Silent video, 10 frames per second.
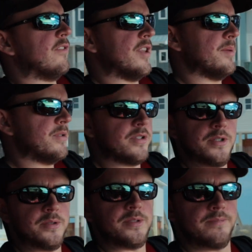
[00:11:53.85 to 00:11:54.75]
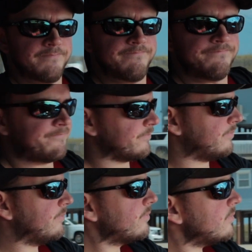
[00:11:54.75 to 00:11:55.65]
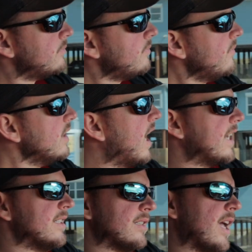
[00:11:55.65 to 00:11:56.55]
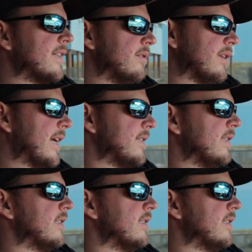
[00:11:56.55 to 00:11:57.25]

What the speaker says: for them to use? I just like I said,